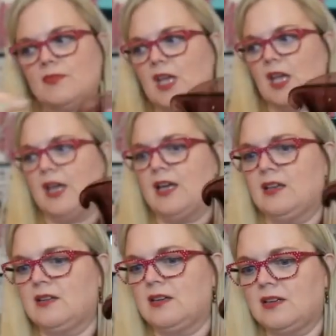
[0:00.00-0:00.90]

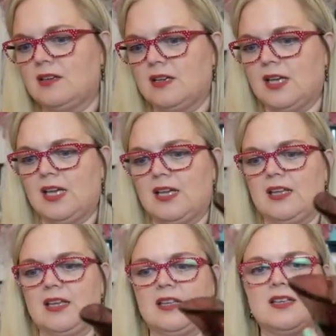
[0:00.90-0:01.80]
And it
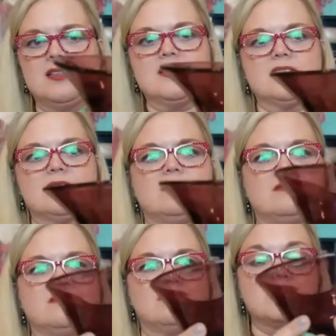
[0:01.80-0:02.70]
is,
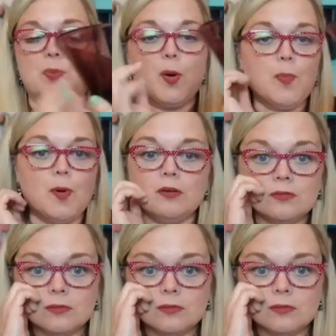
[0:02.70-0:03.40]
it's purple.